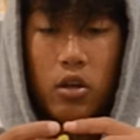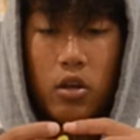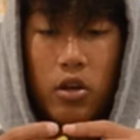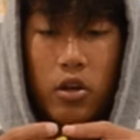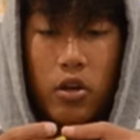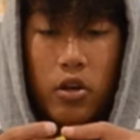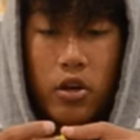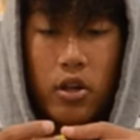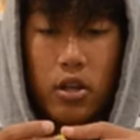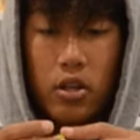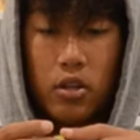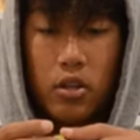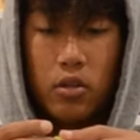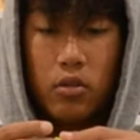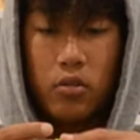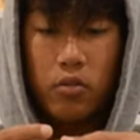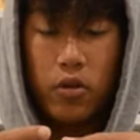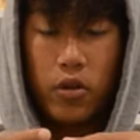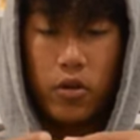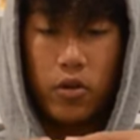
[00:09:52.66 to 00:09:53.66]
gotta hook it
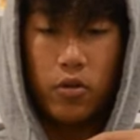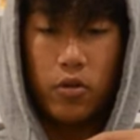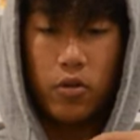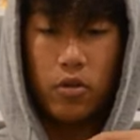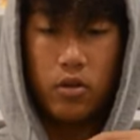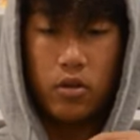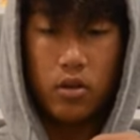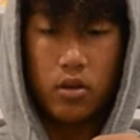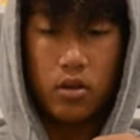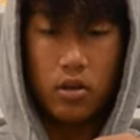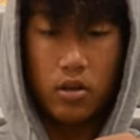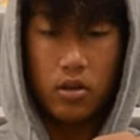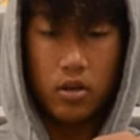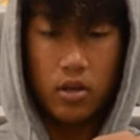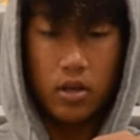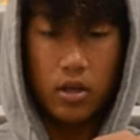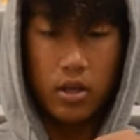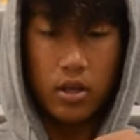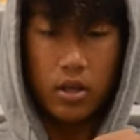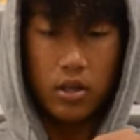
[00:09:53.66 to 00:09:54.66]
through,
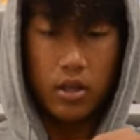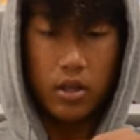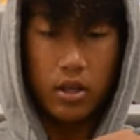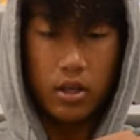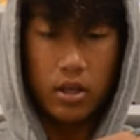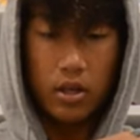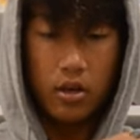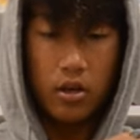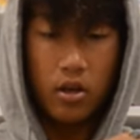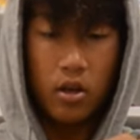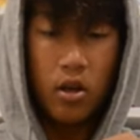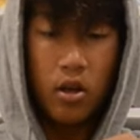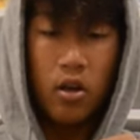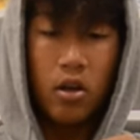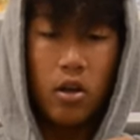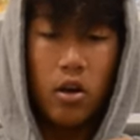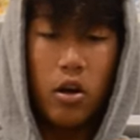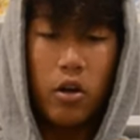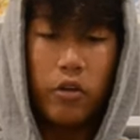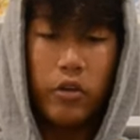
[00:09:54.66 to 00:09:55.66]
and then
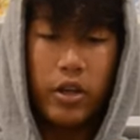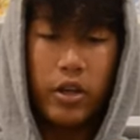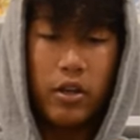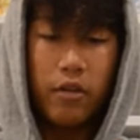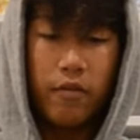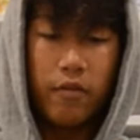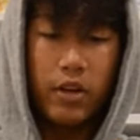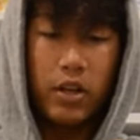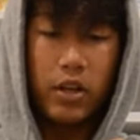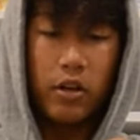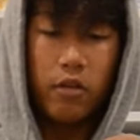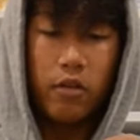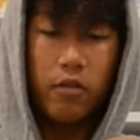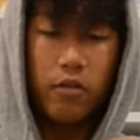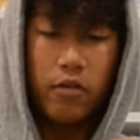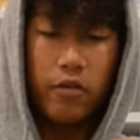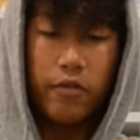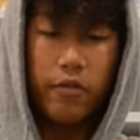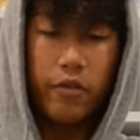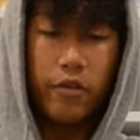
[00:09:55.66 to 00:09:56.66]
I'll link a video
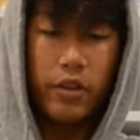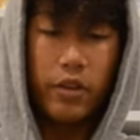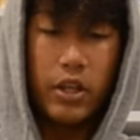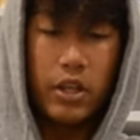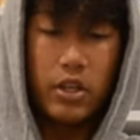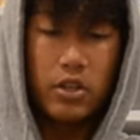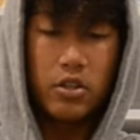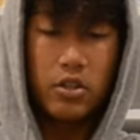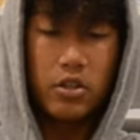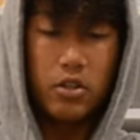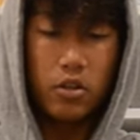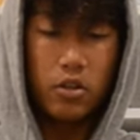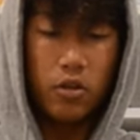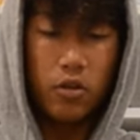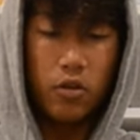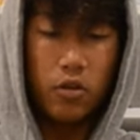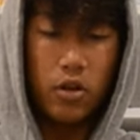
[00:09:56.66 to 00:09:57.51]
for this too